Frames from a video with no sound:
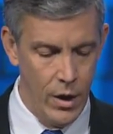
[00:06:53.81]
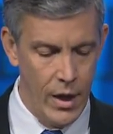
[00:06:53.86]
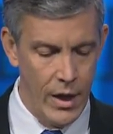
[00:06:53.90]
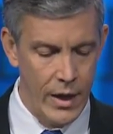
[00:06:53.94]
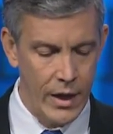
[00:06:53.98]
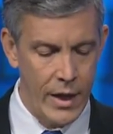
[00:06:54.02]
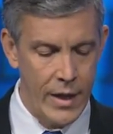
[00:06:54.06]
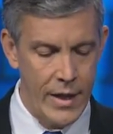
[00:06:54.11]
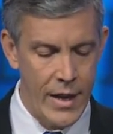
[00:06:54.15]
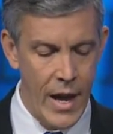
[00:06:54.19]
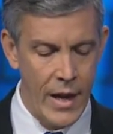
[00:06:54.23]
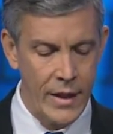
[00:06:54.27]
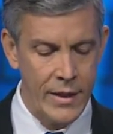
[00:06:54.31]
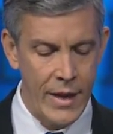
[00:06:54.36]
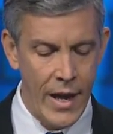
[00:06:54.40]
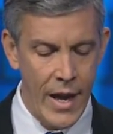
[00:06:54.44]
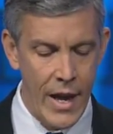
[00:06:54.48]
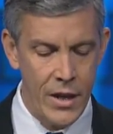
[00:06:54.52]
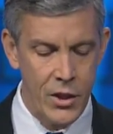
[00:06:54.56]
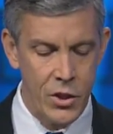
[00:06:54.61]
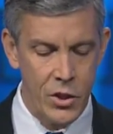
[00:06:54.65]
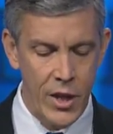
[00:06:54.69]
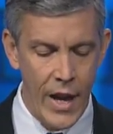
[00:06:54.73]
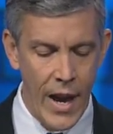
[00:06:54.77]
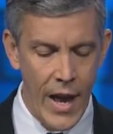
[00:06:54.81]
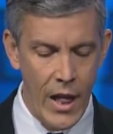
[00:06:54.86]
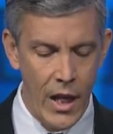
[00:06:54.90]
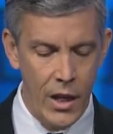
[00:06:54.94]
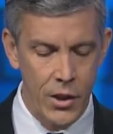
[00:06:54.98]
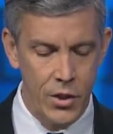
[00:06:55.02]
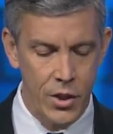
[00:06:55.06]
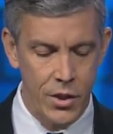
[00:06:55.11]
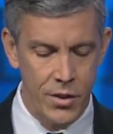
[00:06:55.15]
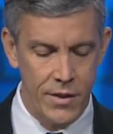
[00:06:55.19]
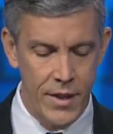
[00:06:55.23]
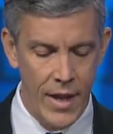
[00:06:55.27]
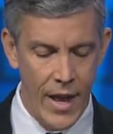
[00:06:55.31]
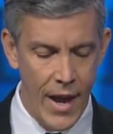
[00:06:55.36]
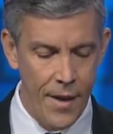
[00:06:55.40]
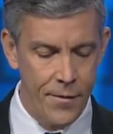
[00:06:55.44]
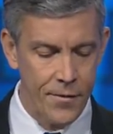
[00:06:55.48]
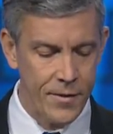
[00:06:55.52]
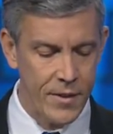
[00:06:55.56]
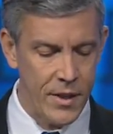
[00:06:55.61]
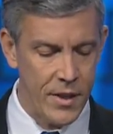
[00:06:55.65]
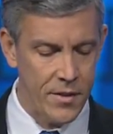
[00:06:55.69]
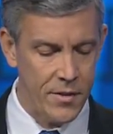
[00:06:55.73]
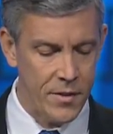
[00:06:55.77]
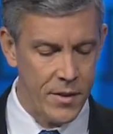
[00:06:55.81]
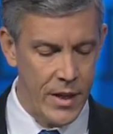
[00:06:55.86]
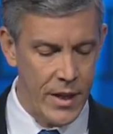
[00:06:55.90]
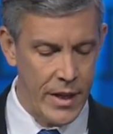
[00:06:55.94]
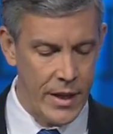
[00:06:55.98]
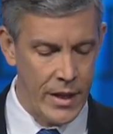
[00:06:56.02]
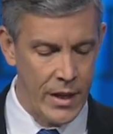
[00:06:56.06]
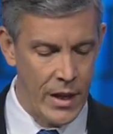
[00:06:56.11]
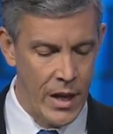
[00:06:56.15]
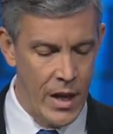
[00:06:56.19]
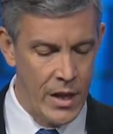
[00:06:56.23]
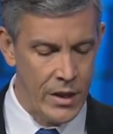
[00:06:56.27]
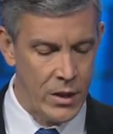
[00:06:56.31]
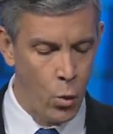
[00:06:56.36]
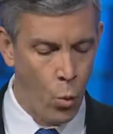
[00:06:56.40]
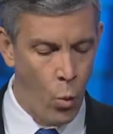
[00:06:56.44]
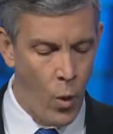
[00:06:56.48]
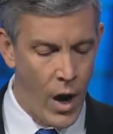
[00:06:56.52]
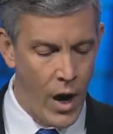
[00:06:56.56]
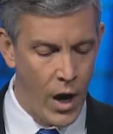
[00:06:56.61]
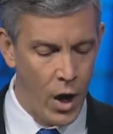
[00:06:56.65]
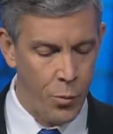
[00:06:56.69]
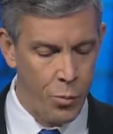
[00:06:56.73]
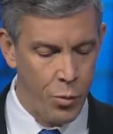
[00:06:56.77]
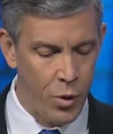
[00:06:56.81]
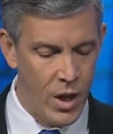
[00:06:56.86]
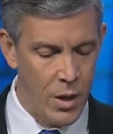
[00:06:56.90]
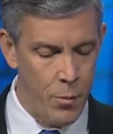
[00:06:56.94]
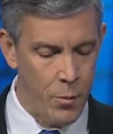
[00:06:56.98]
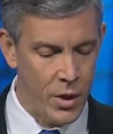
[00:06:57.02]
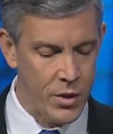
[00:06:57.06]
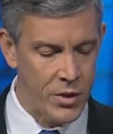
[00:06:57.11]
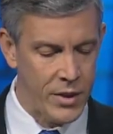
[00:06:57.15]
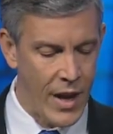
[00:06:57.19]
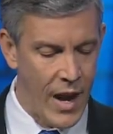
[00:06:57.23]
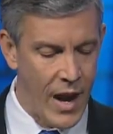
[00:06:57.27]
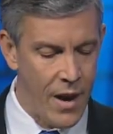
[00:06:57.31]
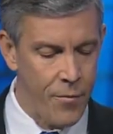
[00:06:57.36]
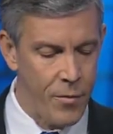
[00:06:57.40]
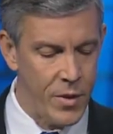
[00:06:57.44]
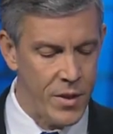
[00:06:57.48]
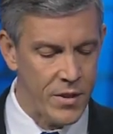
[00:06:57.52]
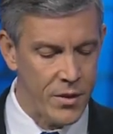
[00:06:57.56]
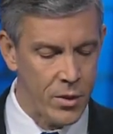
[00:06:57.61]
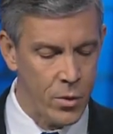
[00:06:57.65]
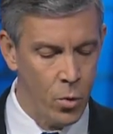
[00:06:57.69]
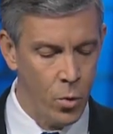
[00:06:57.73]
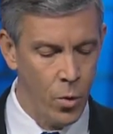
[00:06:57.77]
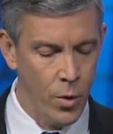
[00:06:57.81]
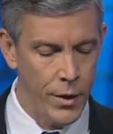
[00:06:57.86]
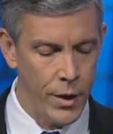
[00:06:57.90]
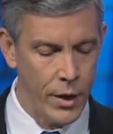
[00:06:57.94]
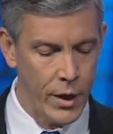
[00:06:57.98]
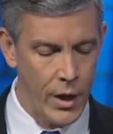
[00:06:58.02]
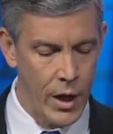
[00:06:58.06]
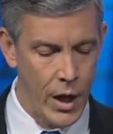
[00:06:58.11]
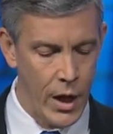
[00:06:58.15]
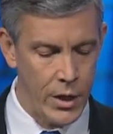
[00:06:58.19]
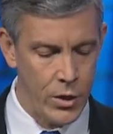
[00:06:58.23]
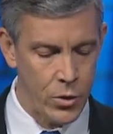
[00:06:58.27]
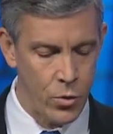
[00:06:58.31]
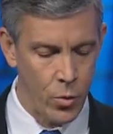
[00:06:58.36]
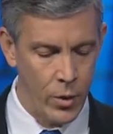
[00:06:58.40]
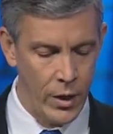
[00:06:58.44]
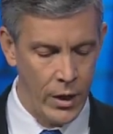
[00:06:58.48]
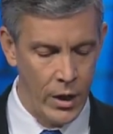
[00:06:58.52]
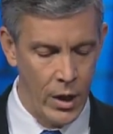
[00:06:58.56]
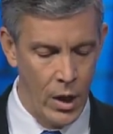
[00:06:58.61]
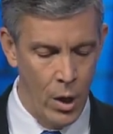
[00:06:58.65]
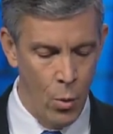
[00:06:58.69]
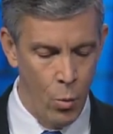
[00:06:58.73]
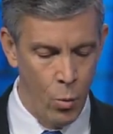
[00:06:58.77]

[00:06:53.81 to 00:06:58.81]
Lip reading: Connect Ed challenges the FCC to wire pretty much every school in the country